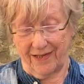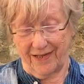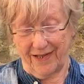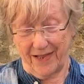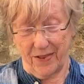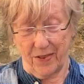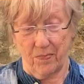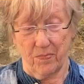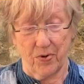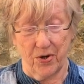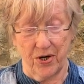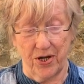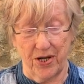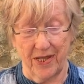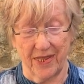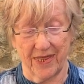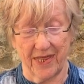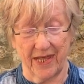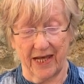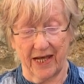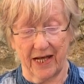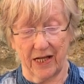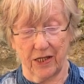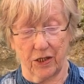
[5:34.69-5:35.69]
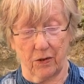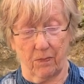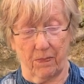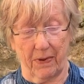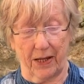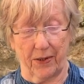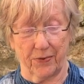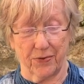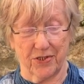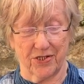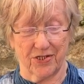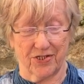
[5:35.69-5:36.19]
the breathing and the
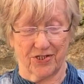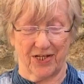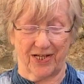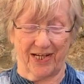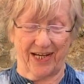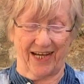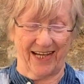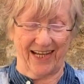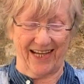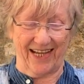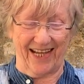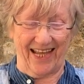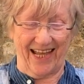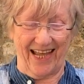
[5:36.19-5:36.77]
bouncing